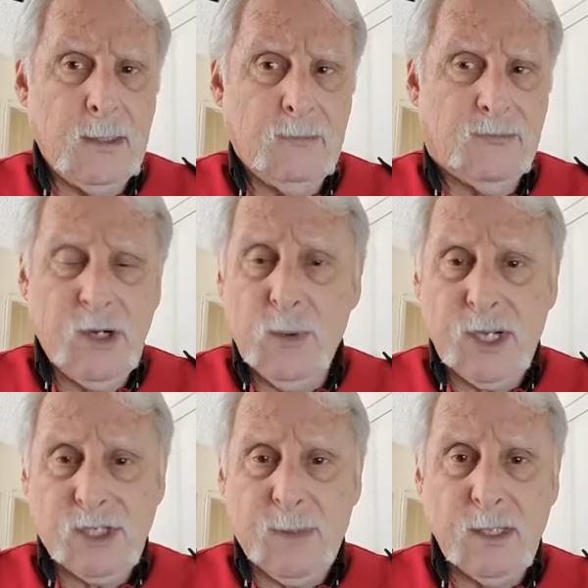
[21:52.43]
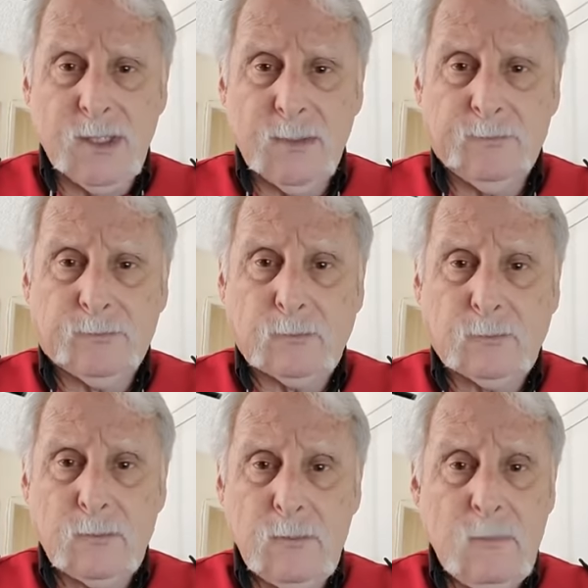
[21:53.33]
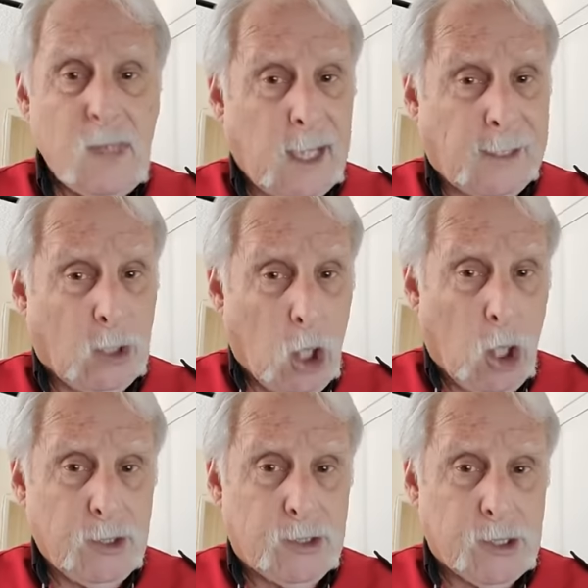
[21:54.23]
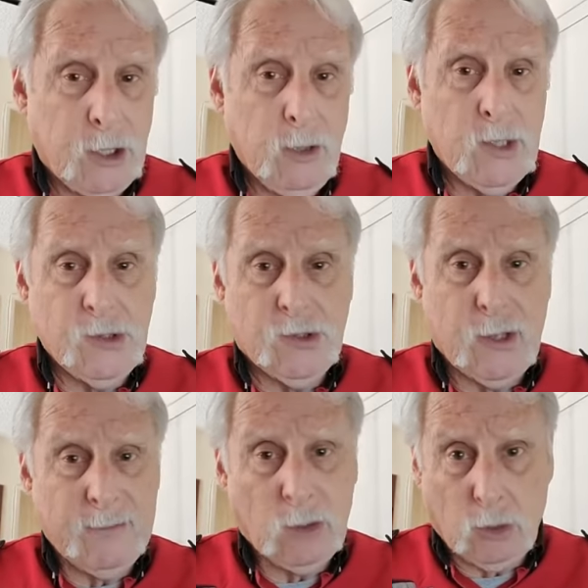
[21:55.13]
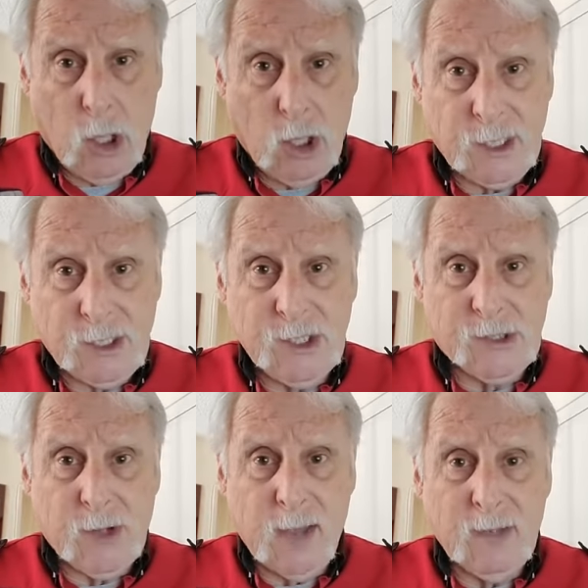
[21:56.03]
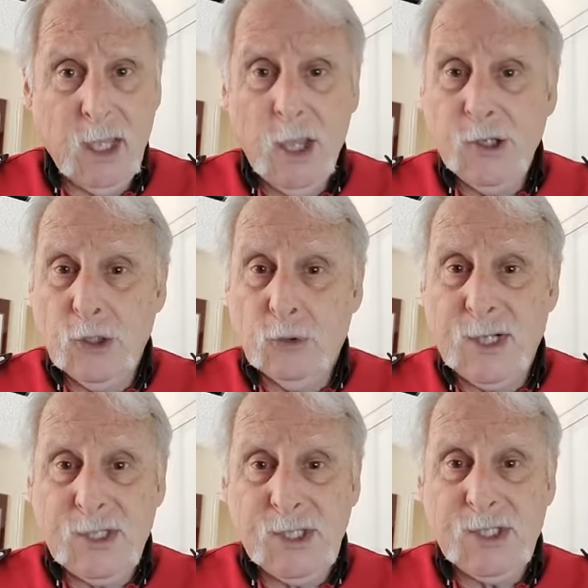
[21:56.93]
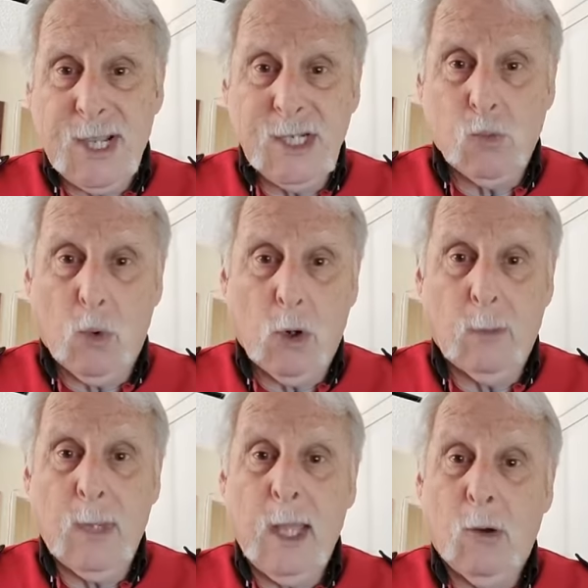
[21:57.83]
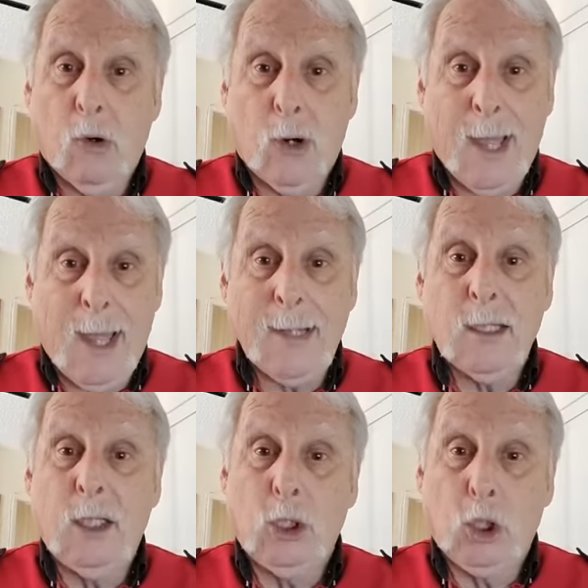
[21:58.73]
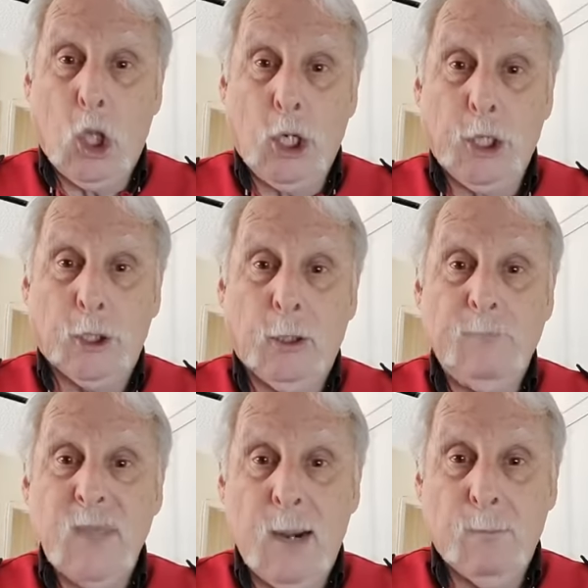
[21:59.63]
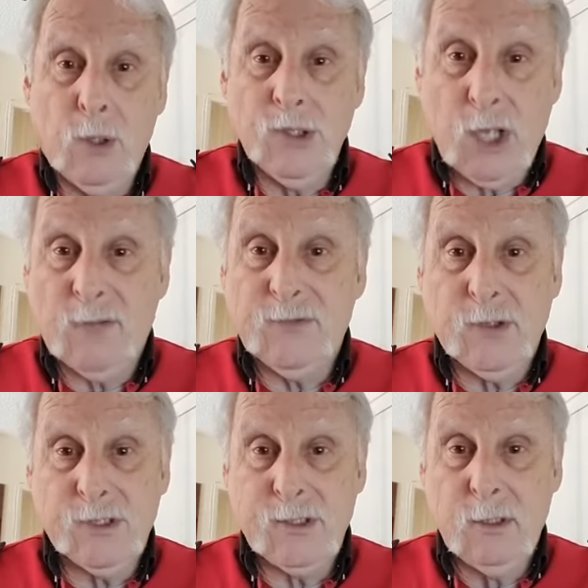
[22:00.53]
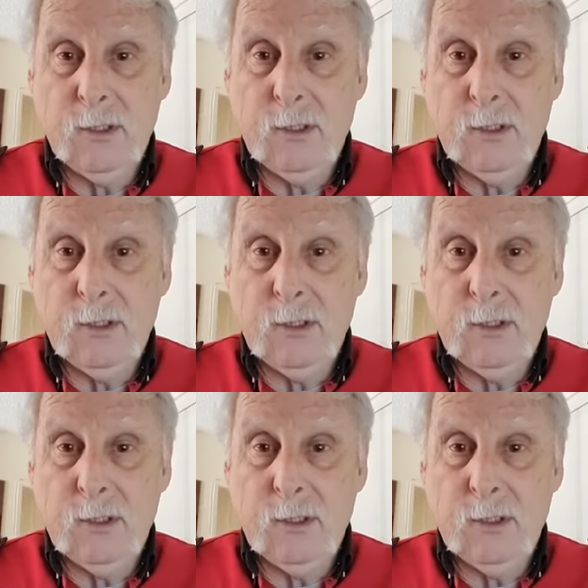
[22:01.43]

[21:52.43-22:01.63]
freeway speeds and long-term driving or long-distance driving, your engine stays warm or hot longer and burns off those